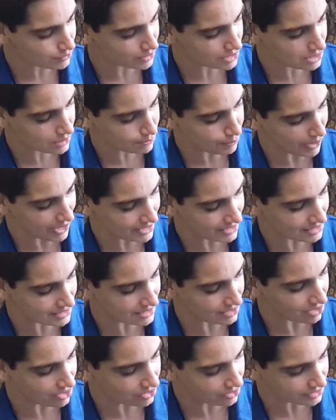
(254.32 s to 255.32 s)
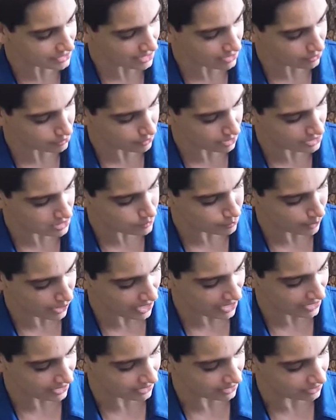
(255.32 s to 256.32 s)
with spikes all down my
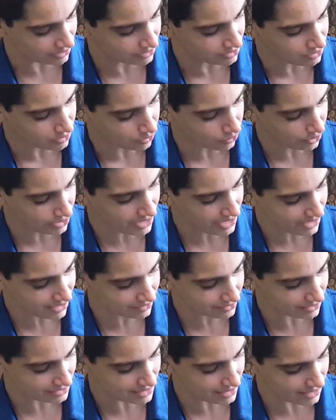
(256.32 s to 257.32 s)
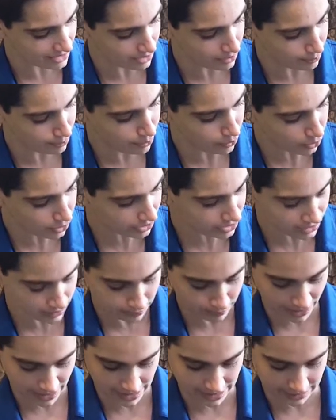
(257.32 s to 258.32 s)
spine, or hair that's like a
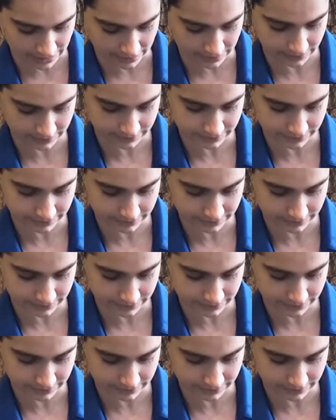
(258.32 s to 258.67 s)
porcupine.